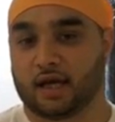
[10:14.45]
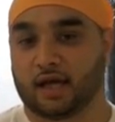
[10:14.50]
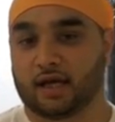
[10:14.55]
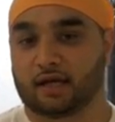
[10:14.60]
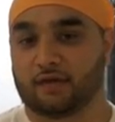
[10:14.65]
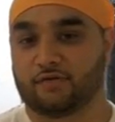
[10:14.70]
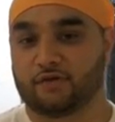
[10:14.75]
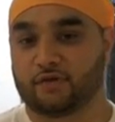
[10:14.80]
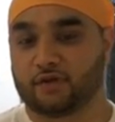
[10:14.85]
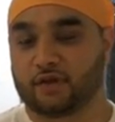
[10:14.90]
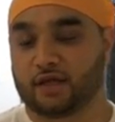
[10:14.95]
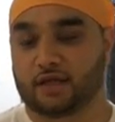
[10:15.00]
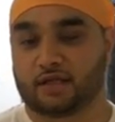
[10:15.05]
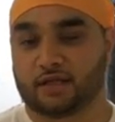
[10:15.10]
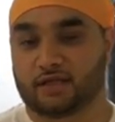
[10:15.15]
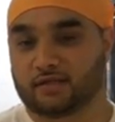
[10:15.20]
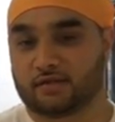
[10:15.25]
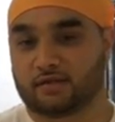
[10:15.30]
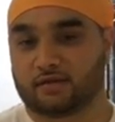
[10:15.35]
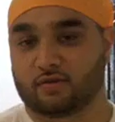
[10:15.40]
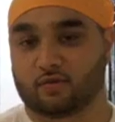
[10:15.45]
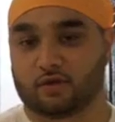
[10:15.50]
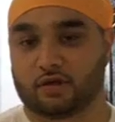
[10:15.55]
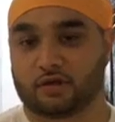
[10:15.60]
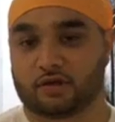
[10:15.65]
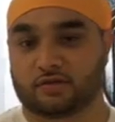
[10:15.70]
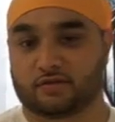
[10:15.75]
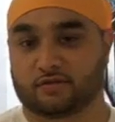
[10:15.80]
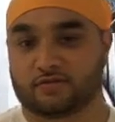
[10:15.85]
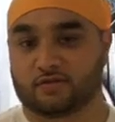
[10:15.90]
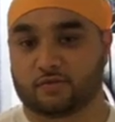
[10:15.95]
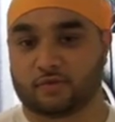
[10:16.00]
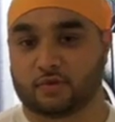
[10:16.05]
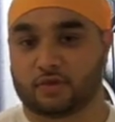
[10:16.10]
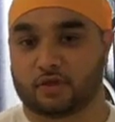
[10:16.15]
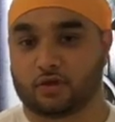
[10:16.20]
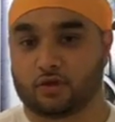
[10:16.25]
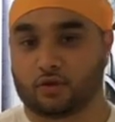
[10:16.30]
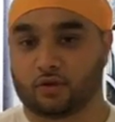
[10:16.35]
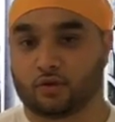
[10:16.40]
And if you think these are the words of
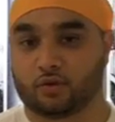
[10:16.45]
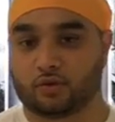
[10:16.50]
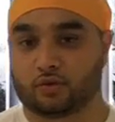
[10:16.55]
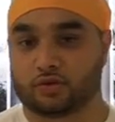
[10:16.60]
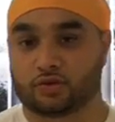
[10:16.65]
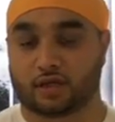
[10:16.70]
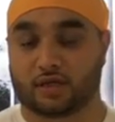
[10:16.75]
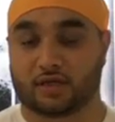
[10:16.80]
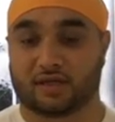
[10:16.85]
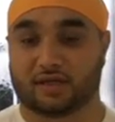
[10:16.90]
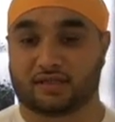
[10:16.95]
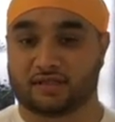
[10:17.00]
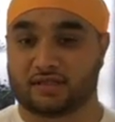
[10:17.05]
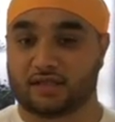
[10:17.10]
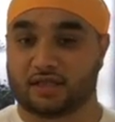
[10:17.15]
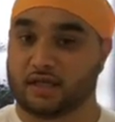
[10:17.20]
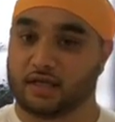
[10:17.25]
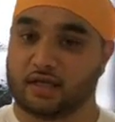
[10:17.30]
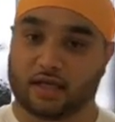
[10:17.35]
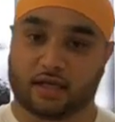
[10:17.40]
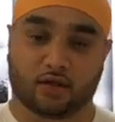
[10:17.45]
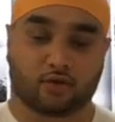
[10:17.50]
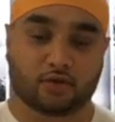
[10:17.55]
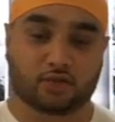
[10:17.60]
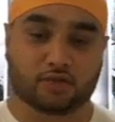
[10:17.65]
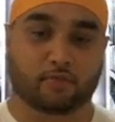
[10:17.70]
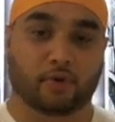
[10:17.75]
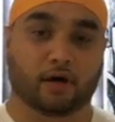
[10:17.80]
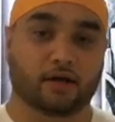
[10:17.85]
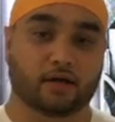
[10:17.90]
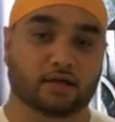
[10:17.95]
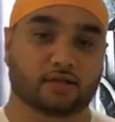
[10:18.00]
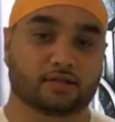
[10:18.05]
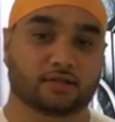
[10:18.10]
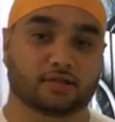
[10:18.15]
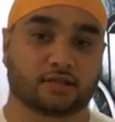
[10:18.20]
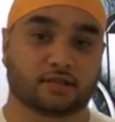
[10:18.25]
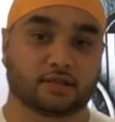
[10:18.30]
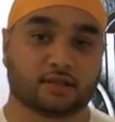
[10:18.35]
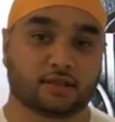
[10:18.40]
somebody who's a Sikh and who is
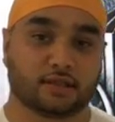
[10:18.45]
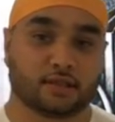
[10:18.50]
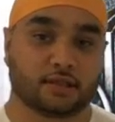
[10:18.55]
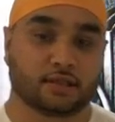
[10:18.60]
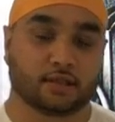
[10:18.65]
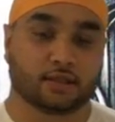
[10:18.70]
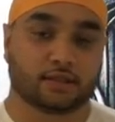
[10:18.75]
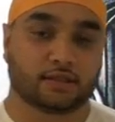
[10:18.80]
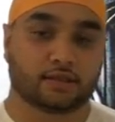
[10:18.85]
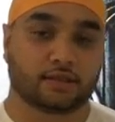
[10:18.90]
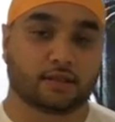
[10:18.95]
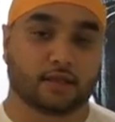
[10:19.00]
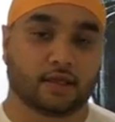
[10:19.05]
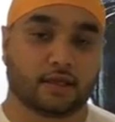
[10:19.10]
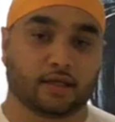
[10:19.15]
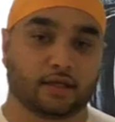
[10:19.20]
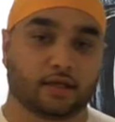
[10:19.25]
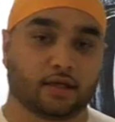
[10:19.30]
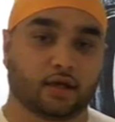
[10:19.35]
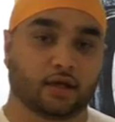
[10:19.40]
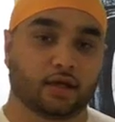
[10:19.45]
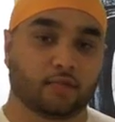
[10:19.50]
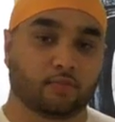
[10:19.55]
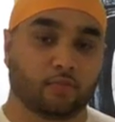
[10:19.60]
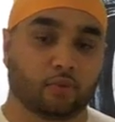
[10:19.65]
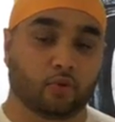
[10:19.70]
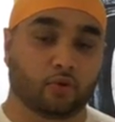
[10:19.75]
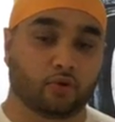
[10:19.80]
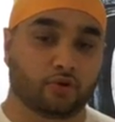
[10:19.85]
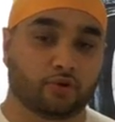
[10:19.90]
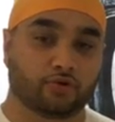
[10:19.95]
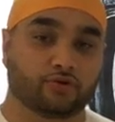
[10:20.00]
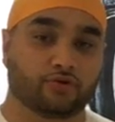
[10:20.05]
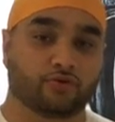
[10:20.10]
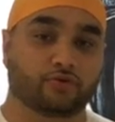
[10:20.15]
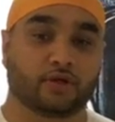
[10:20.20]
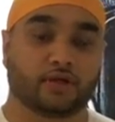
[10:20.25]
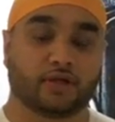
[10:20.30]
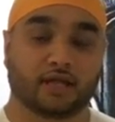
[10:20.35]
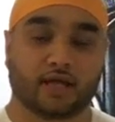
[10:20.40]
biased, then I implore you
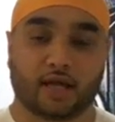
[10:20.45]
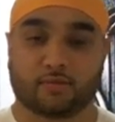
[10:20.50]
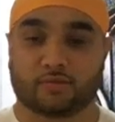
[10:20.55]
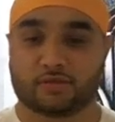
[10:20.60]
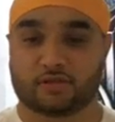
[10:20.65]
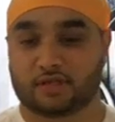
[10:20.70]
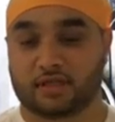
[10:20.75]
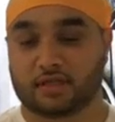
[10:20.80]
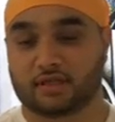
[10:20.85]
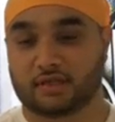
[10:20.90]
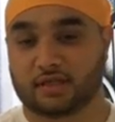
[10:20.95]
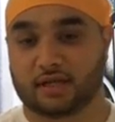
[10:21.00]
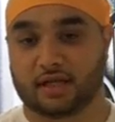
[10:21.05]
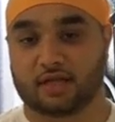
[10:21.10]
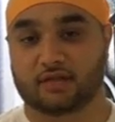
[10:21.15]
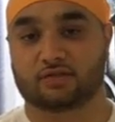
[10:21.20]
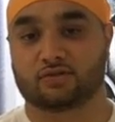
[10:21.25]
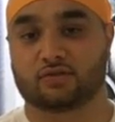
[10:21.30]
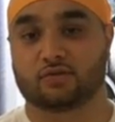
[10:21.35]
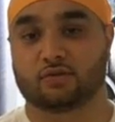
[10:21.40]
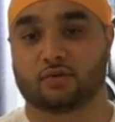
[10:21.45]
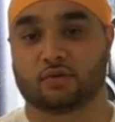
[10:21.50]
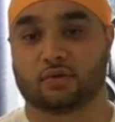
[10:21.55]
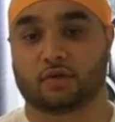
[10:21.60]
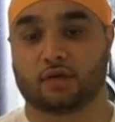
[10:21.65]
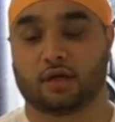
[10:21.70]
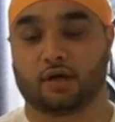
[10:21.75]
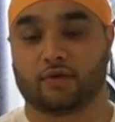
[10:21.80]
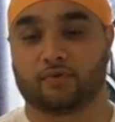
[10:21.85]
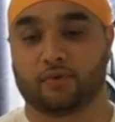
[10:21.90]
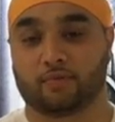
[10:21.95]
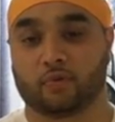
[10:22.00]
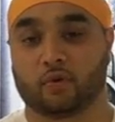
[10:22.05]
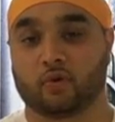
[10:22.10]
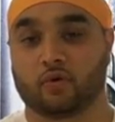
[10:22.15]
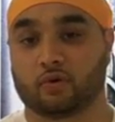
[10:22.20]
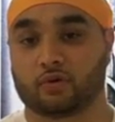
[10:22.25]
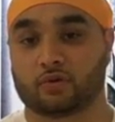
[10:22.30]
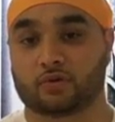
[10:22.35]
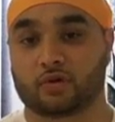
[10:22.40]
to read the Amnesty International
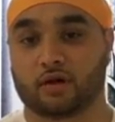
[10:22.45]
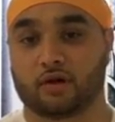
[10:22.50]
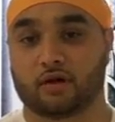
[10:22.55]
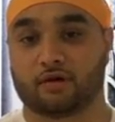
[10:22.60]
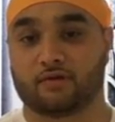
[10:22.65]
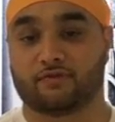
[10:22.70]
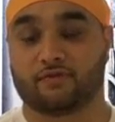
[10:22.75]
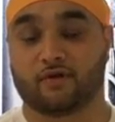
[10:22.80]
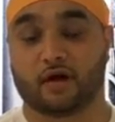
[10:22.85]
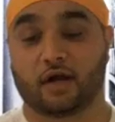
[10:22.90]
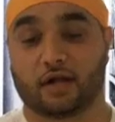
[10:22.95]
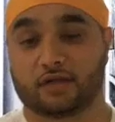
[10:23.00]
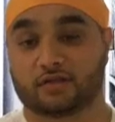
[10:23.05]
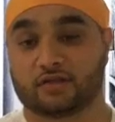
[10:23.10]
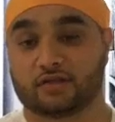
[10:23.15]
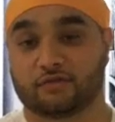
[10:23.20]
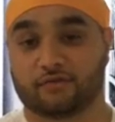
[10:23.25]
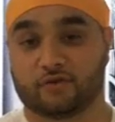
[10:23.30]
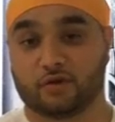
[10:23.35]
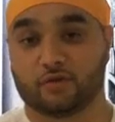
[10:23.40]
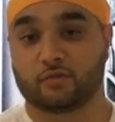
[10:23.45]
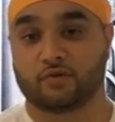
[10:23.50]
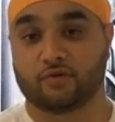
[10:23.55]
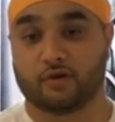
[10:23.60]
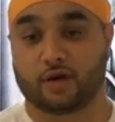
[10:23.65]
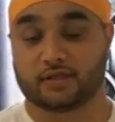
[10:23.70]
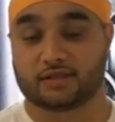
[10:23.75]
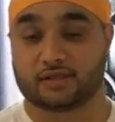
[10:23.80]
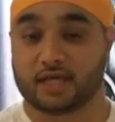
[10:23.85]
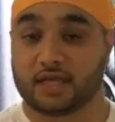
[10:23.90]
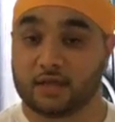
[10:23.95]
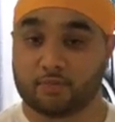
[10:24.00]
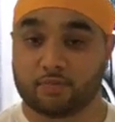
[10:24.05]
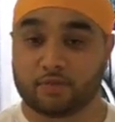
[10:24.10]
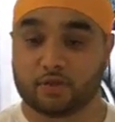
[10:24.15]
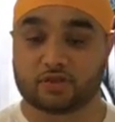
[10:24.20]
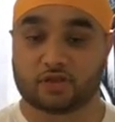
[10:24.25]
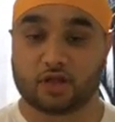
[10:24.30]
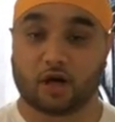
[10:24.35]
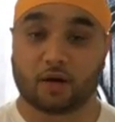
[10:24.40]
report on violation of human rights
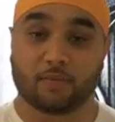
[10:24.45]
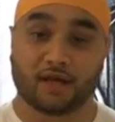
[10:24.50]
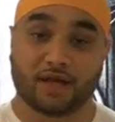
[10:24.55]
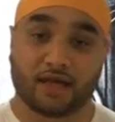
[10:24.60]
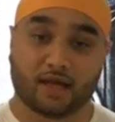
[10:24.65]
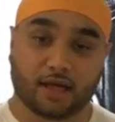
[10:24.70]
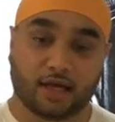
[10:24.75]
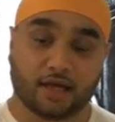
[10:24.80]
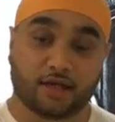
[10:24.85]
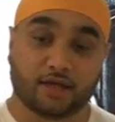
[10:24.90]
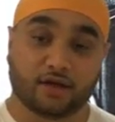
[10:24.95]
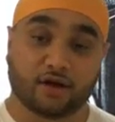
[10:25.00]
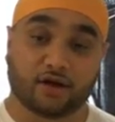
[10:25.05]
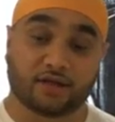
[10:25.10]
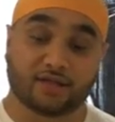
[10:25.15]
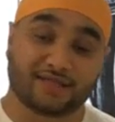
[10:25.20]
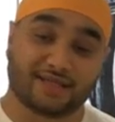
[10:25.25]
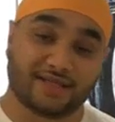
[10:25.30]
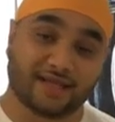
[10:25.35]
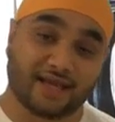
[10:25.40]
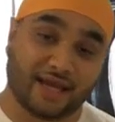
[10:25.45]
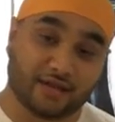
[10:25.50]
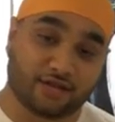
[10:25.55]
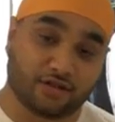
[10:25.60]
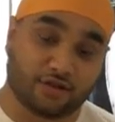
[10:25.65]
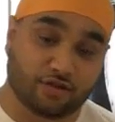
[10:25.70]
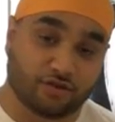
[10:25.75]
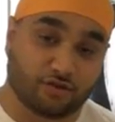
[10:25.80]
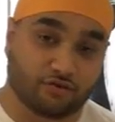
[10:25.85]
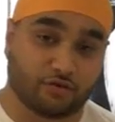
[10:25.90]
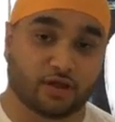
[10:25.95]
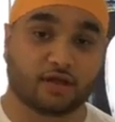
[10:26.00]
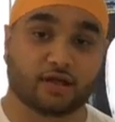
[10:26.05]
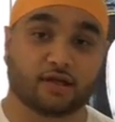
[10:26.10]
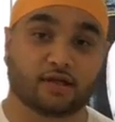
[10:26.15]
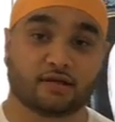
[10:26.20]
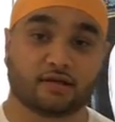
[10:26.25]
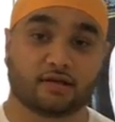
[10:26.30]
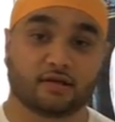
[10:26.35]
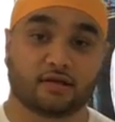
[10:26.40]
in Punjab in
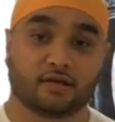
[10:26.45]
1983,